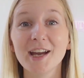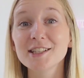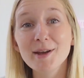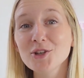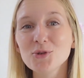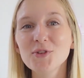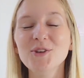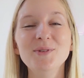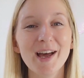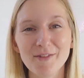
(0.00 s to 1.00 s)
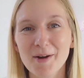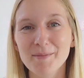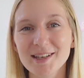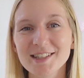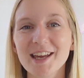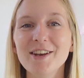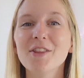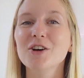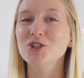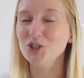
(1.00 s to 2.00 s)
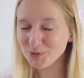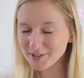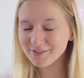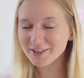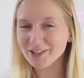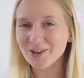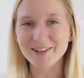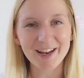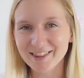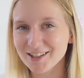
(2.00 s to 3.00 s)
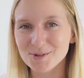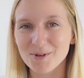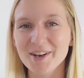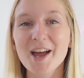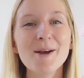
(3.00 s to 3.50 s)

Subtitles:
and to make sure that you never miss another juicy video like this one,